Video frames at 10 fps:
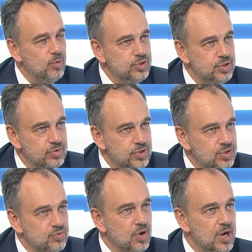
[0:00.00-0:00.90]
would you
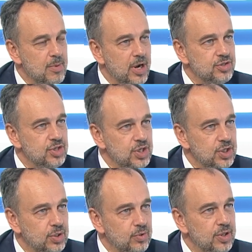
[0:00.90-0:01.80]
describe
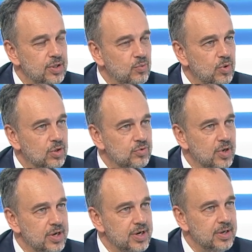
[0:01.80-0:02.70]
ITU in the world
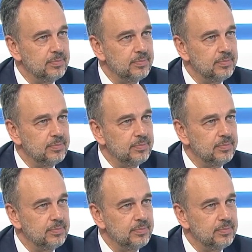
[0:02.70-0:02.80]
right now?